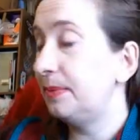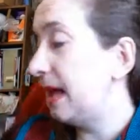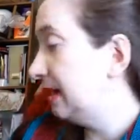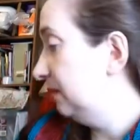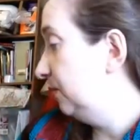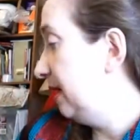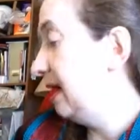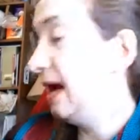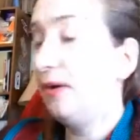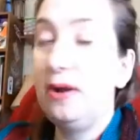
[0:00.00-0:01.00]
black and
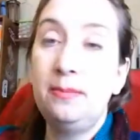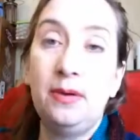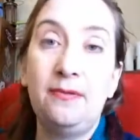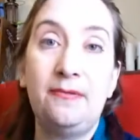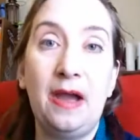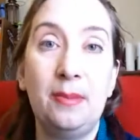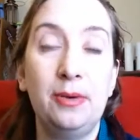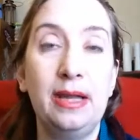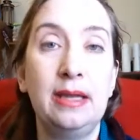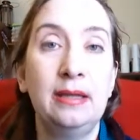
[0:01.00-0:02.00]
white herringbone
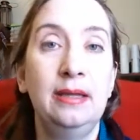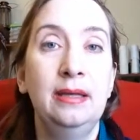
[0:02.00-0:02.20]
fabric